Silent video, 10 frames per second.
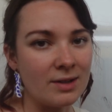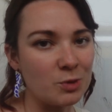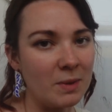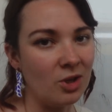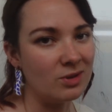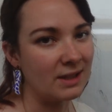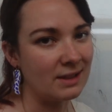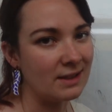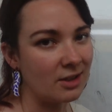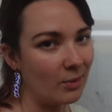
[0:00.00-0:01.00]
I'd just been using
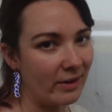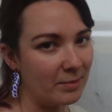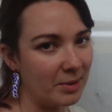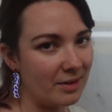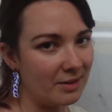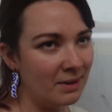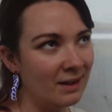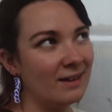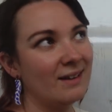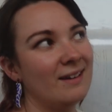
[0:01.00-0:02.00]
and didn't know where I'd put them.
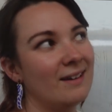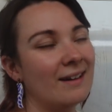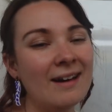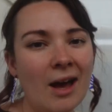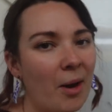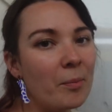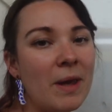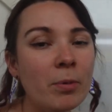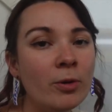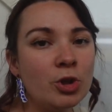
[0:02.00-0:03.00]

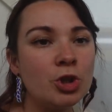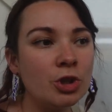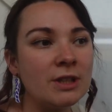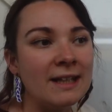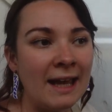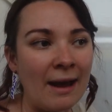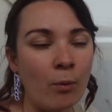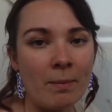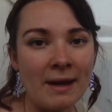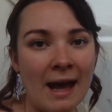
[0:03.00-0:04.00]
People should
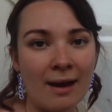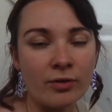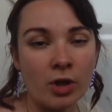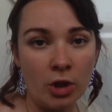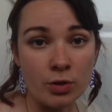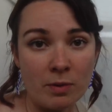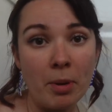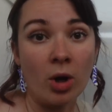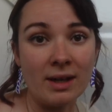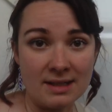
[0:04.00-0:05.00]
let women have clothes with
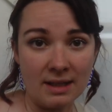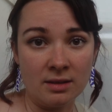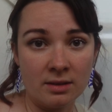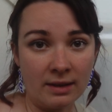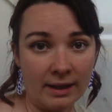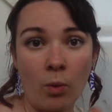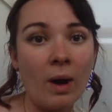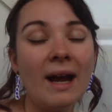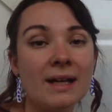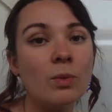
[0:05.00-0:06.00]
pockets in. Like,
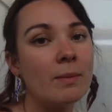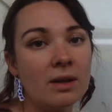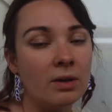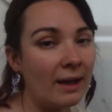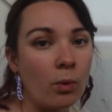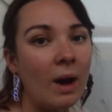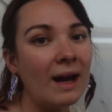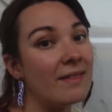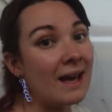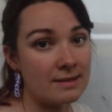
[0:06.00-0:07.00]
why do women, like,
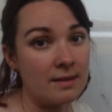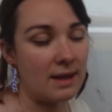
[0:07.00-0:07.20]
why? That's a